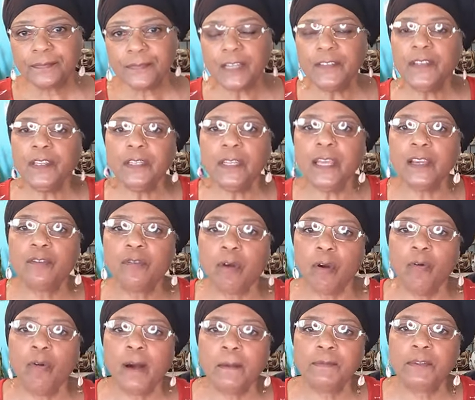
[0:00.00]
And then they
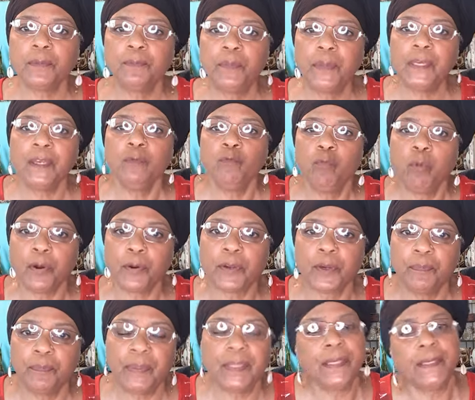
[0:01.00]
grow up to be
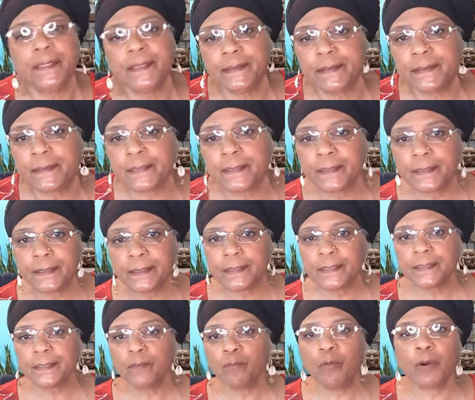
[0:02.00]
worker bees,
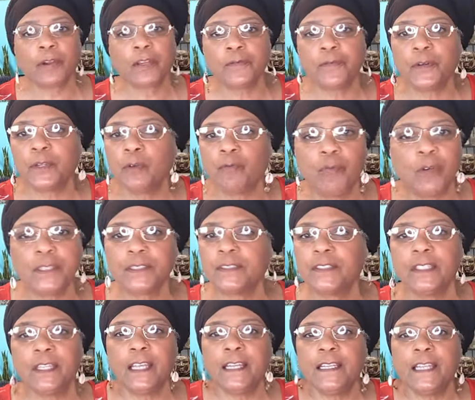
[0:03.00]
working for the rest
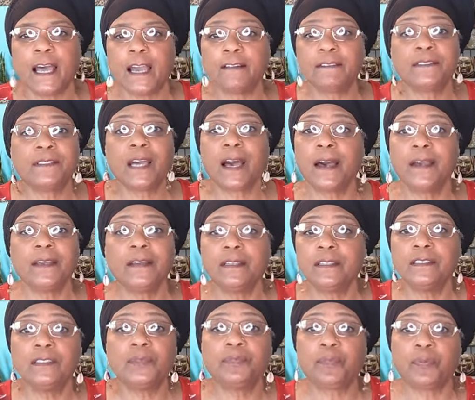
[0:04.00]
of their life, tired
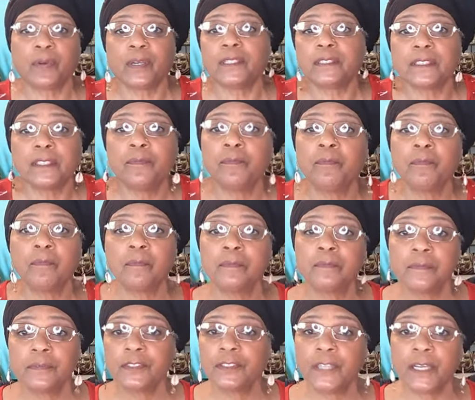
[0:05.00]
and depressed,
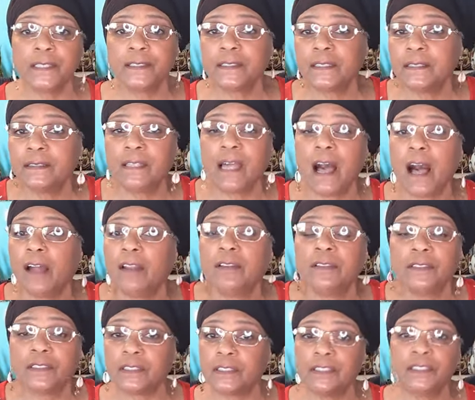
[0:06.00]
chasing
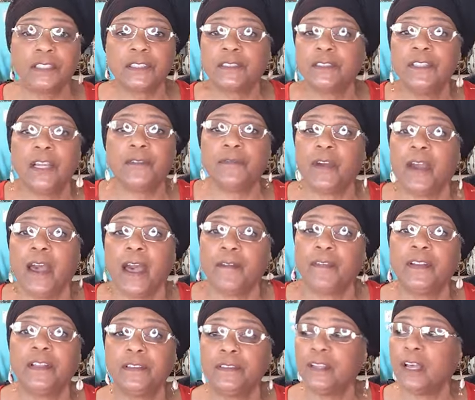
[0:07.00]
dollars and just never
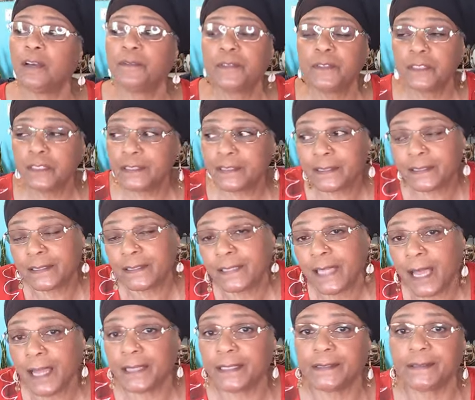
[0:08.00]
having enough in this
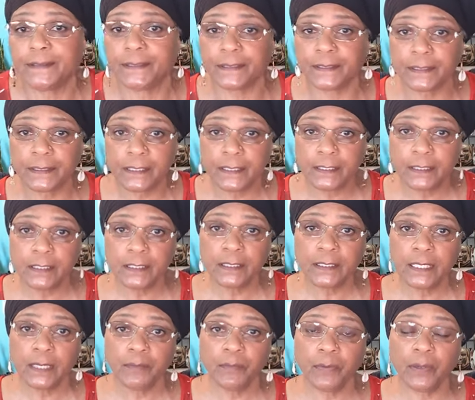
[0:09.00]
society.
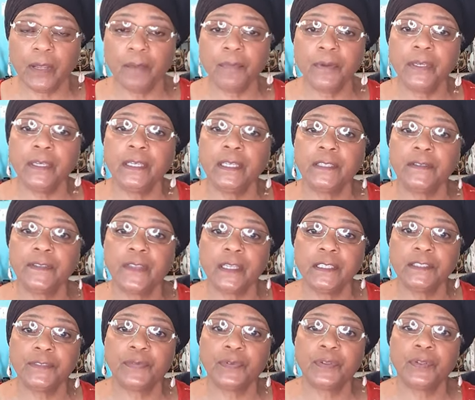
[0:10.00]
But I'm going to end.
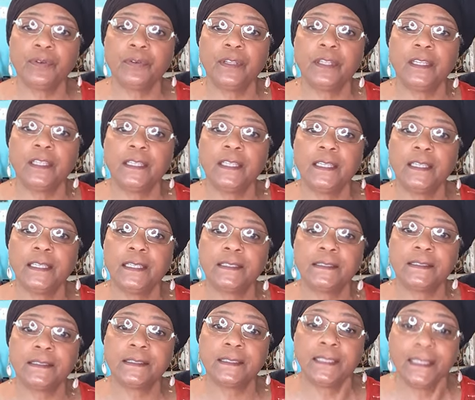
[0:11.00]
Thanks for tuning in
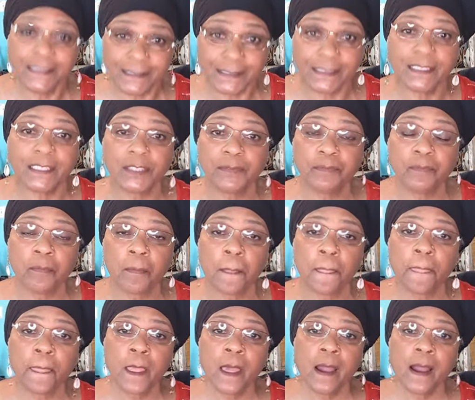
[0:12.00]
and listening.
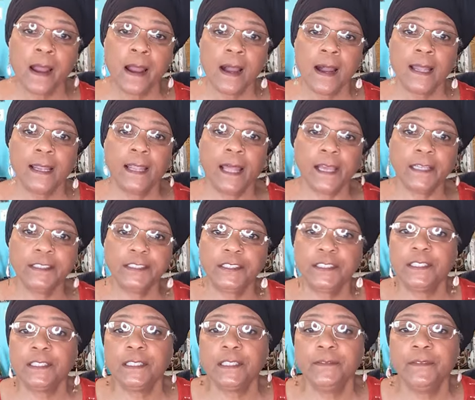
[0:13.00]
Like,
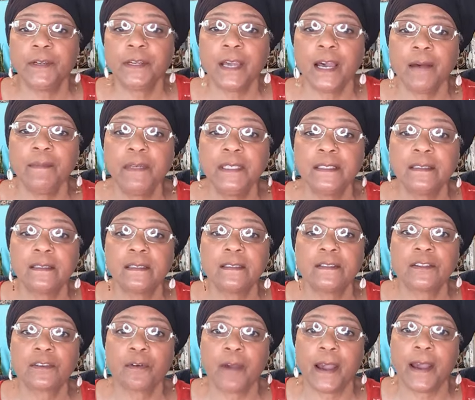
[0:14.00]
share, leave a comment,
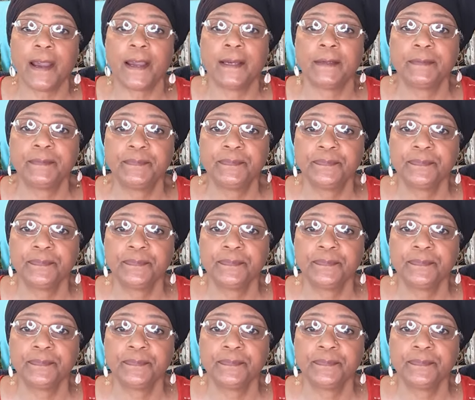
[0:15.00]
subscribe.